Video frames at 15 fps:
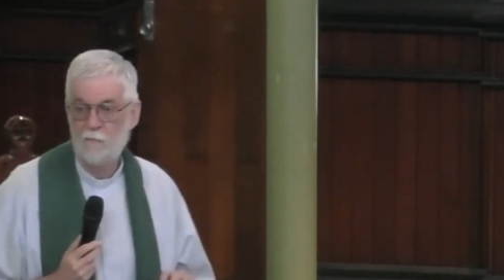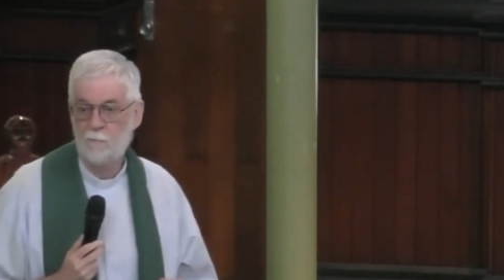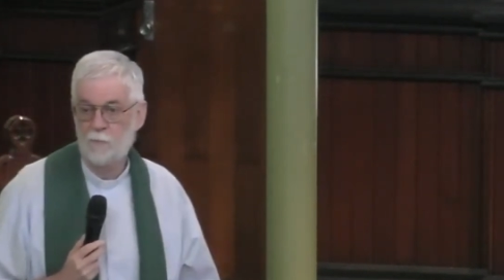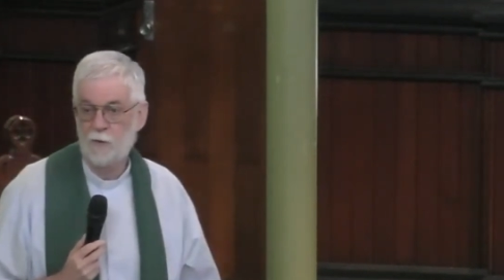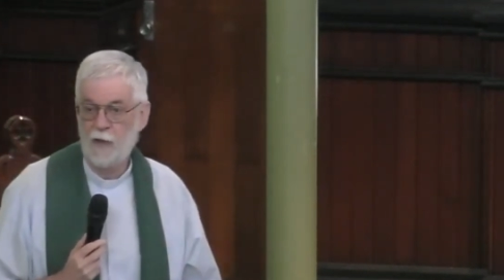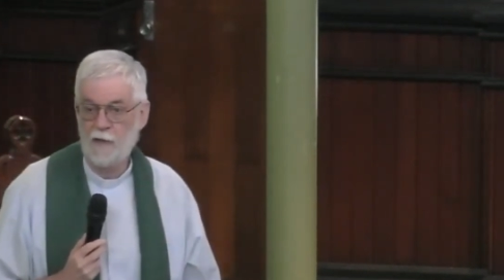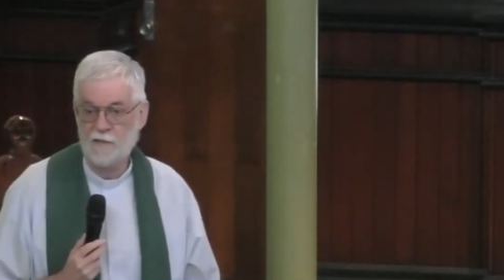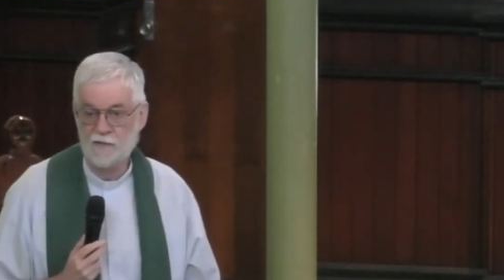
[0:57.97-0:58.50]

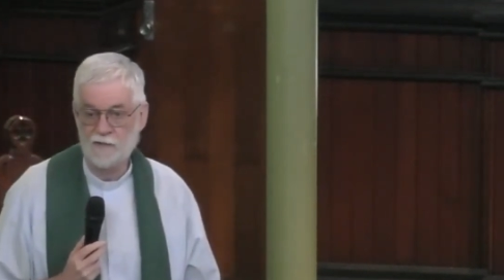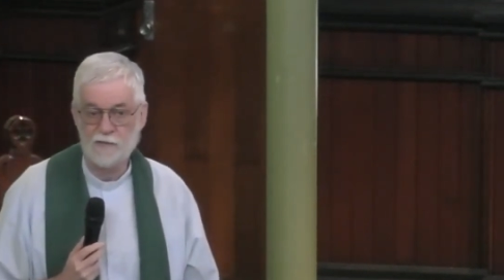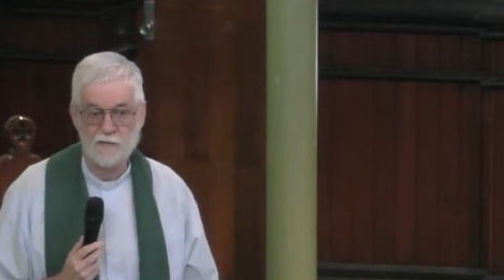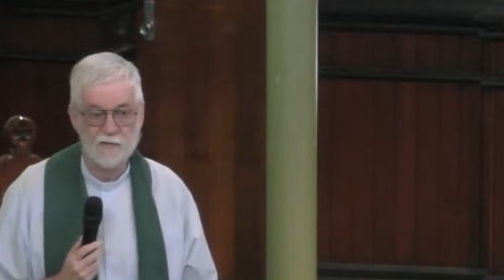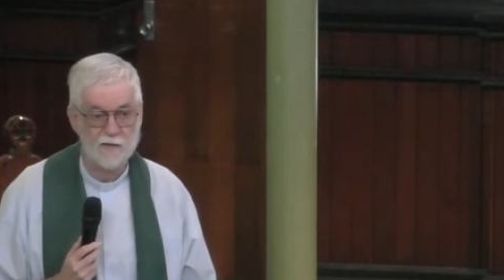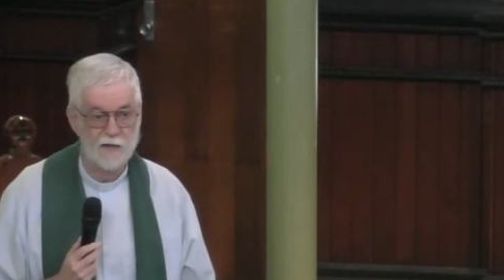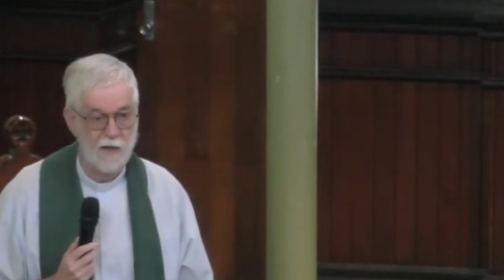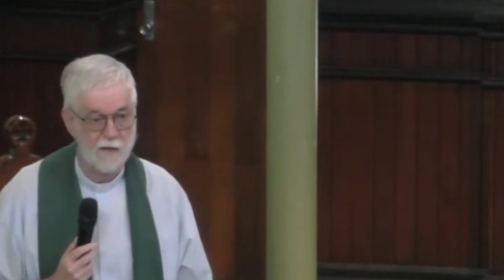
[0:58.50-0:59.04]

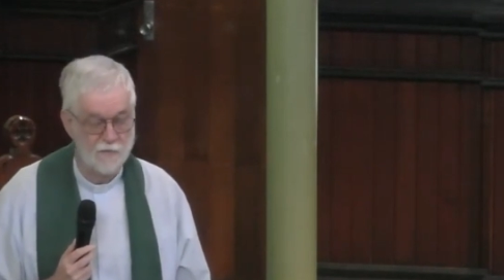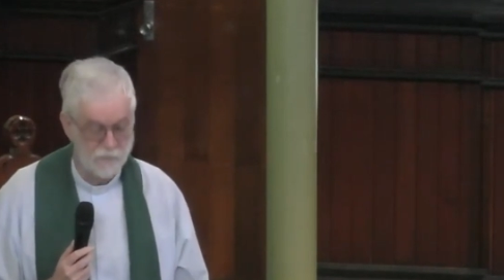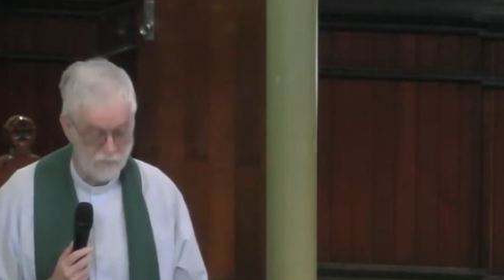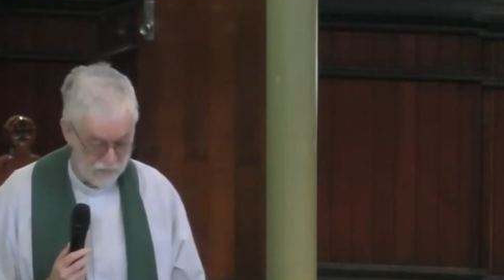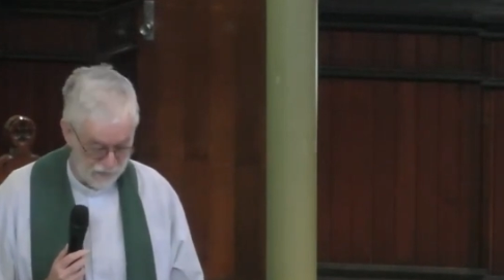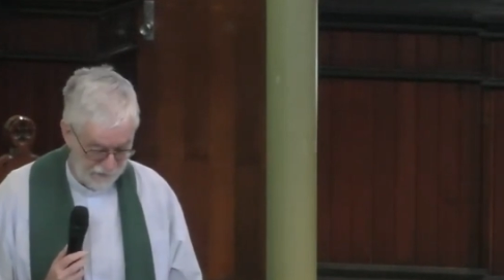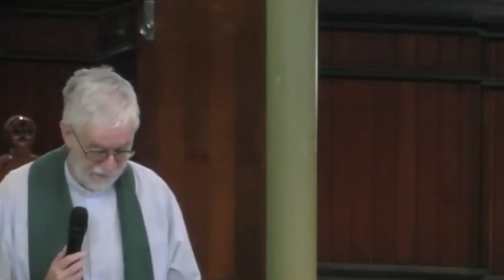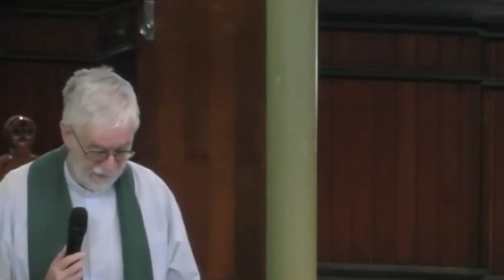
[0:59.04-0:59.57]
places in the
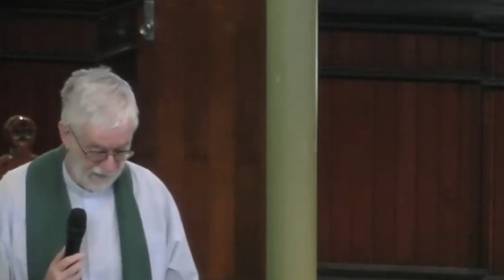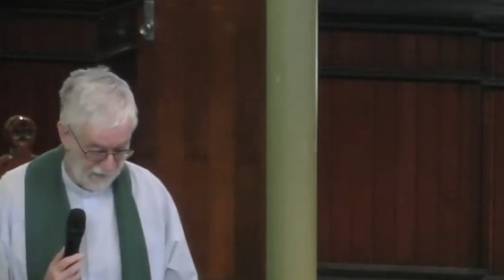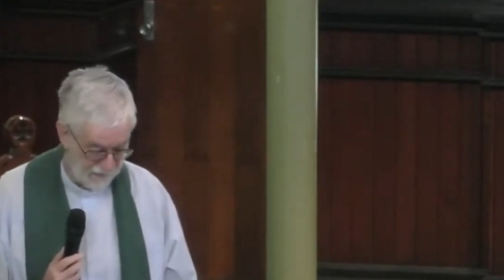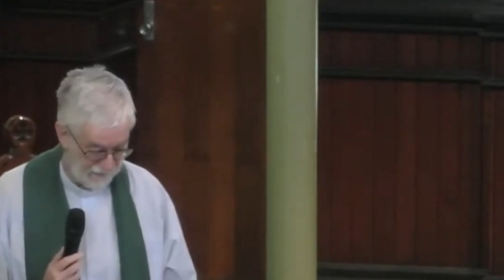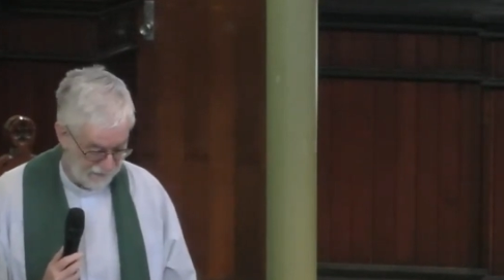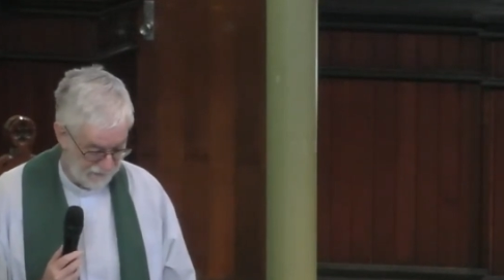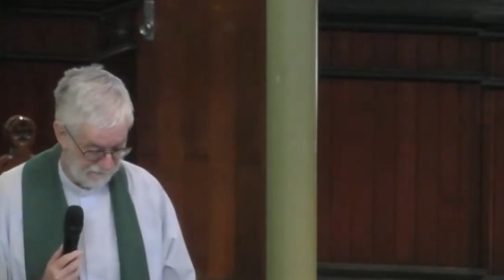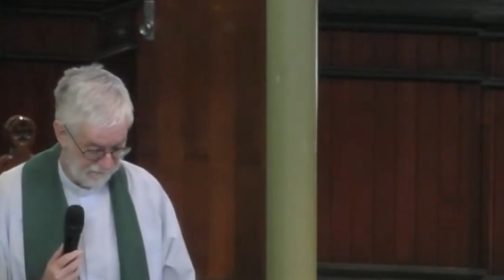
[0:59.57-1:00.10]
north of
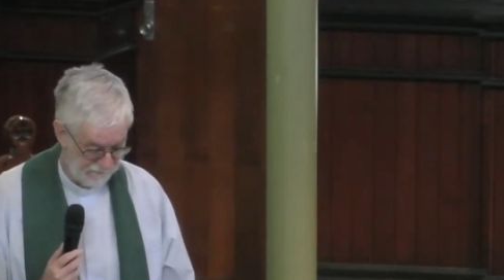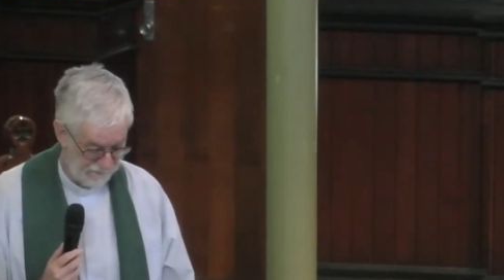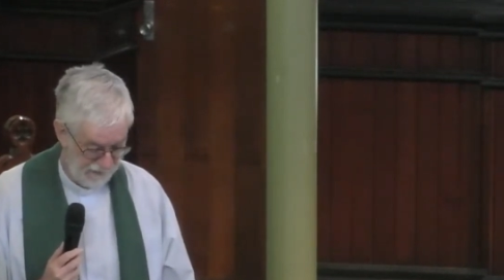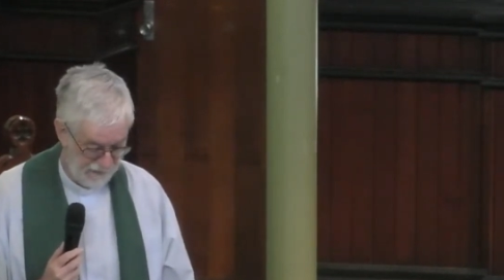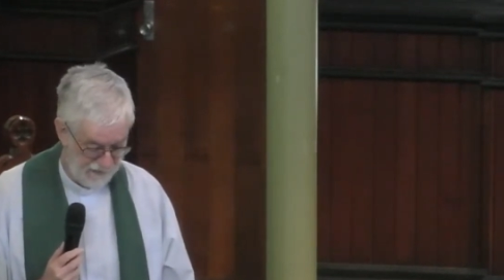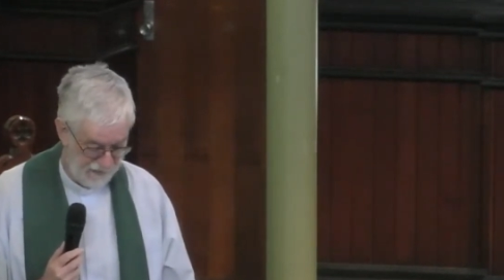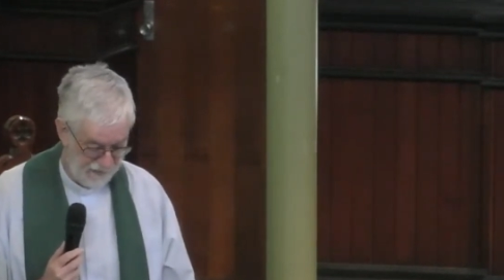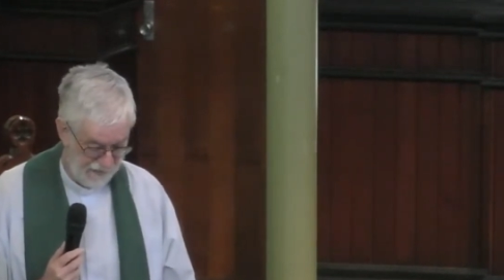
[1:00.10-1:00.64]
England
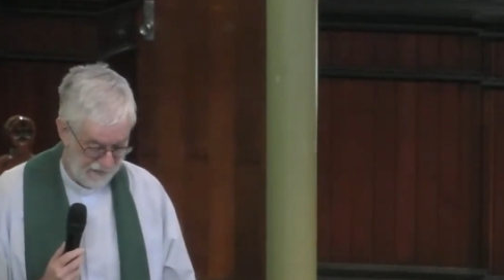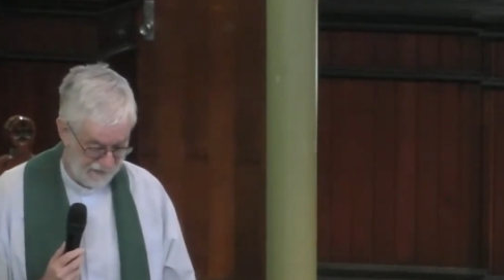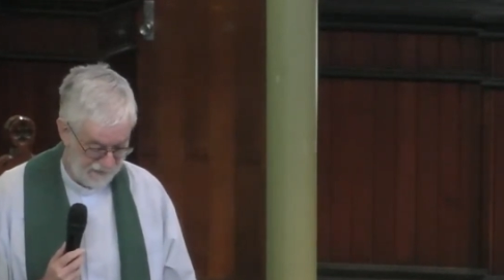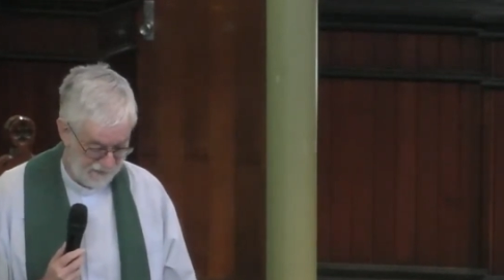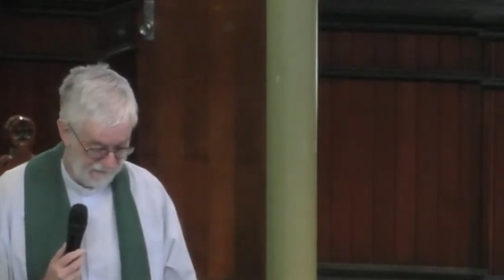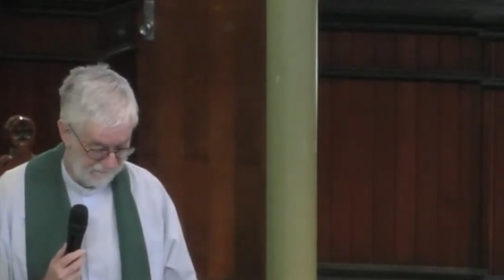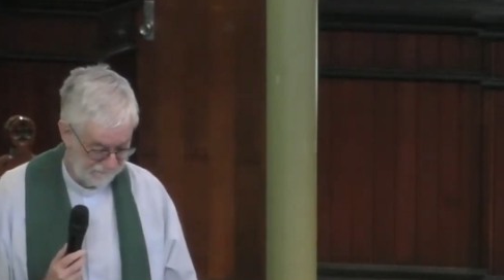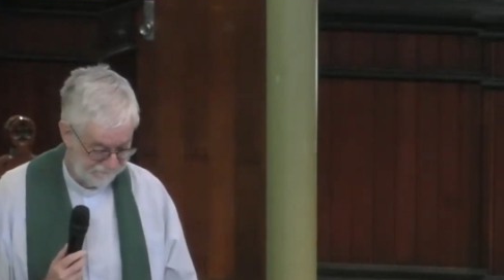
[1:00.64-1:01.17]
these
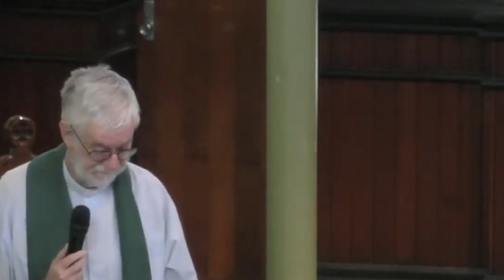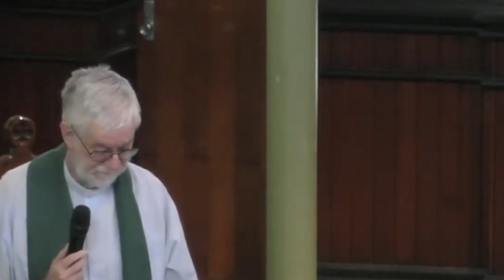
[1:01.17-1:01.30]
days.